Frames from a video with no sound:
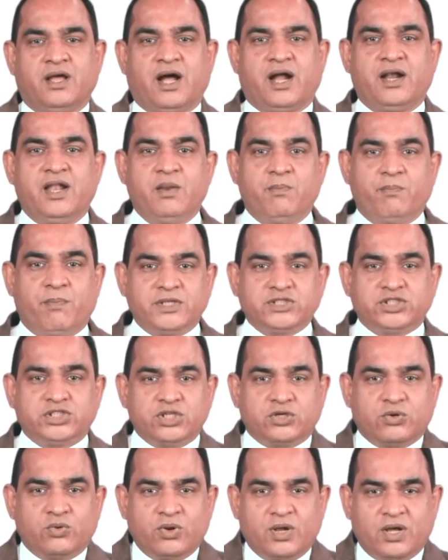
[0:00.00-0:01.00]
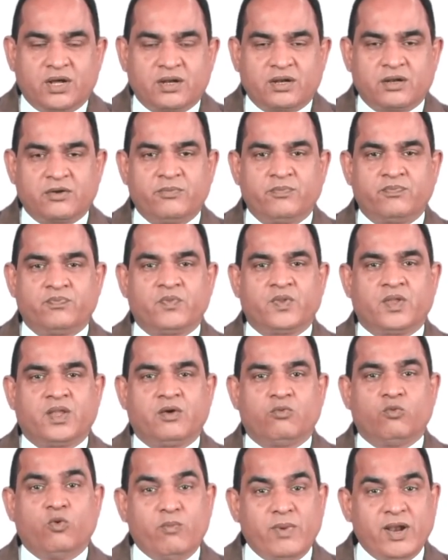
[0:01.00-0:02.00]
and in particular
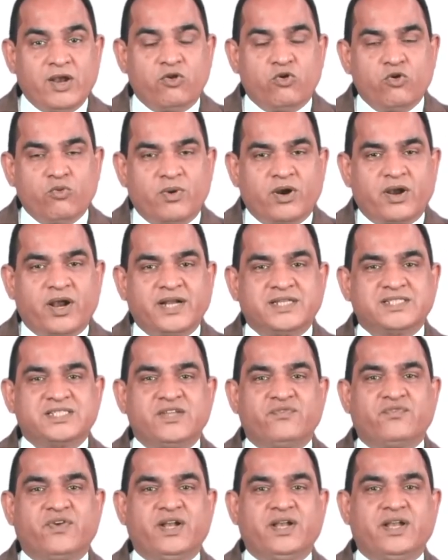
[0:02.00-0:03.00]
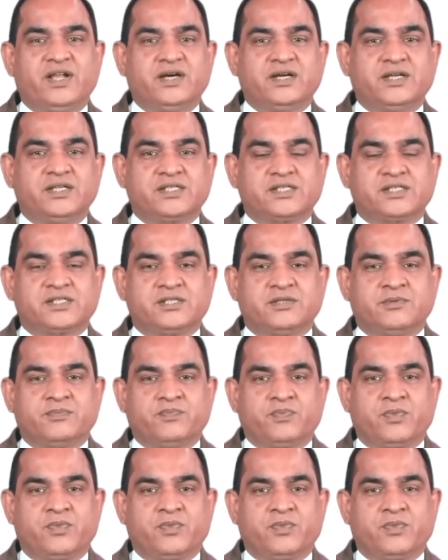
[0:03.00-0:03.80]
women human rights defenders,